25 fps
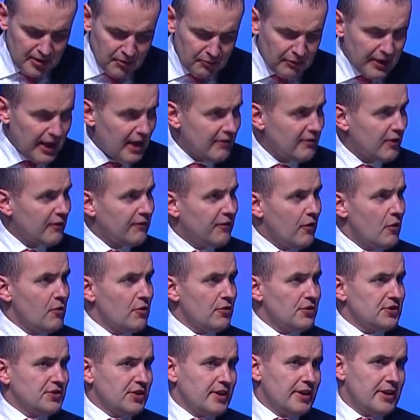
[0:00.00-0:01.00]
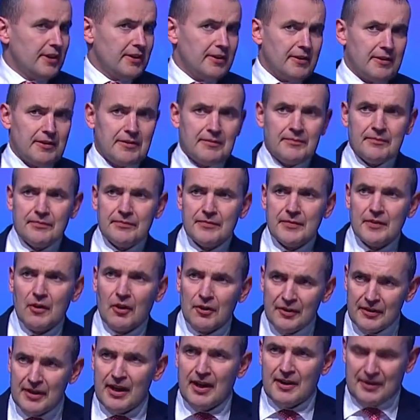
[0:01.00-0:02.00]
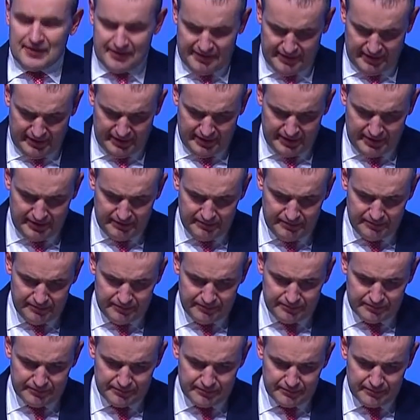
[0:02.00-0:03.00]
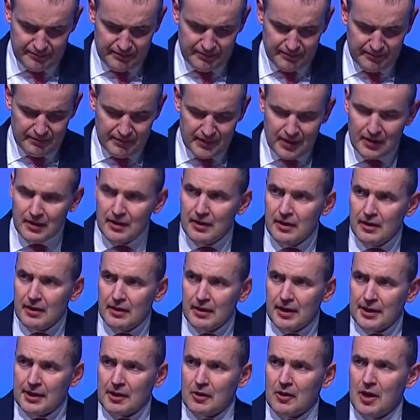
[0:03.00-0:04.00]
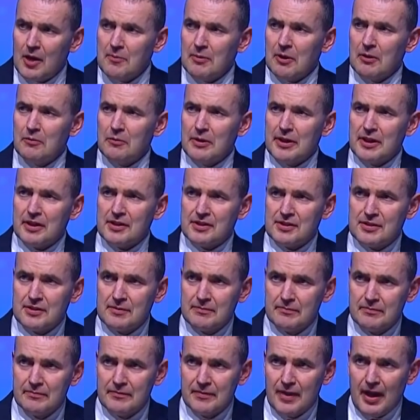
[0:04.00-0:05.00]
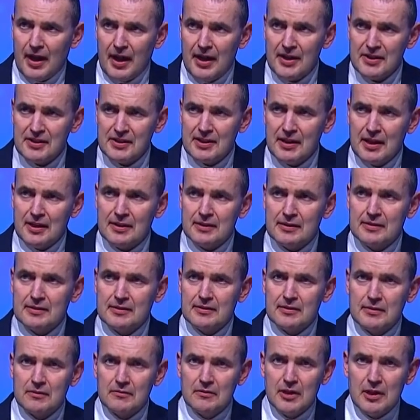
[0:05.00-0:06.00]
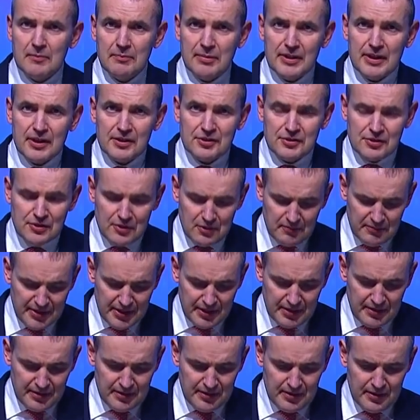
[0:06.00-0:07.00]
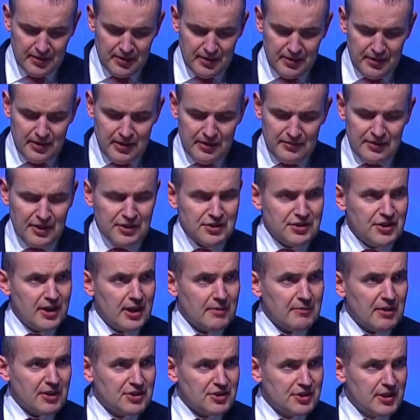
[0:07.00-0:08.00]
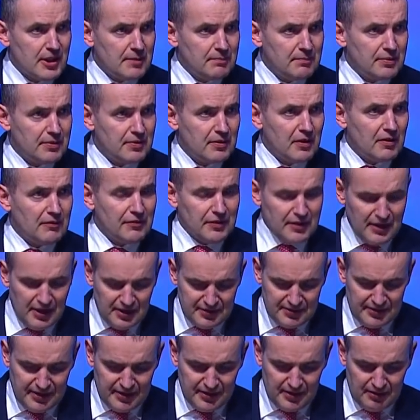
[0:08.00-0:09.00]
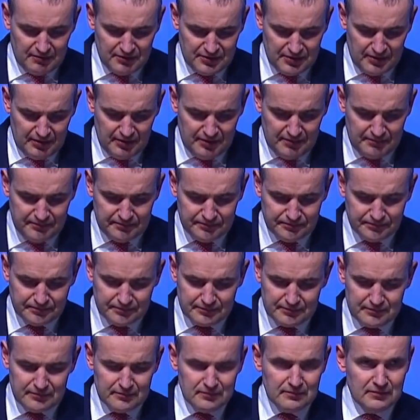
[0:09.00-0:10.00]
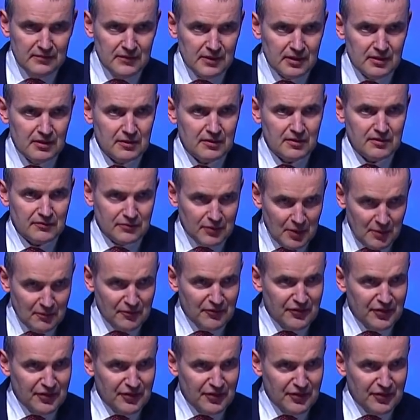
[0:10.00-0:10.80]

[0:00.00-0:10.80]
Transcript: We have our focus here on the Arctic. In a couple of weeks, Iceland will be assuming the chairmanship of the Arctic Council from